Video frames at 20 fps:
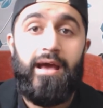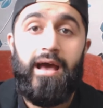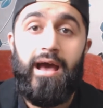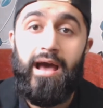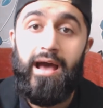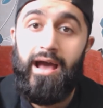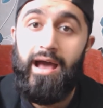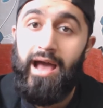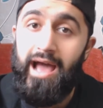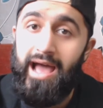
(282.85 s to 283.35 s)

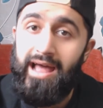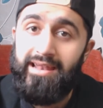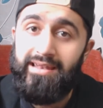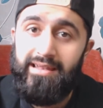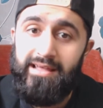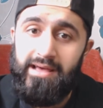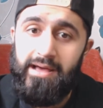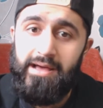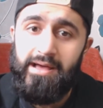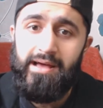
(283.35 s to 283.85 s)

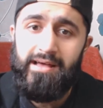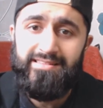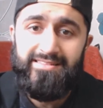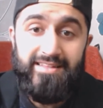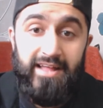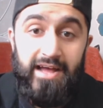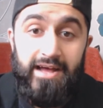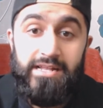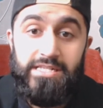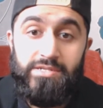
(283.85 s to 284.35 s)
and
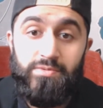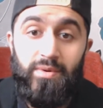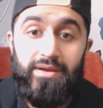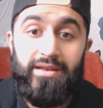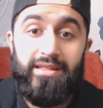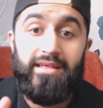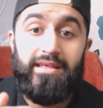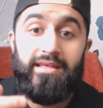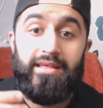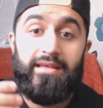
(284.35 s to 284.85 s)
stance
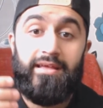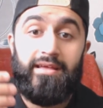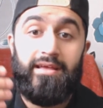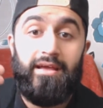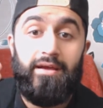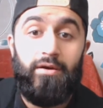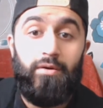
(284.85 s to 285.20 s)
when he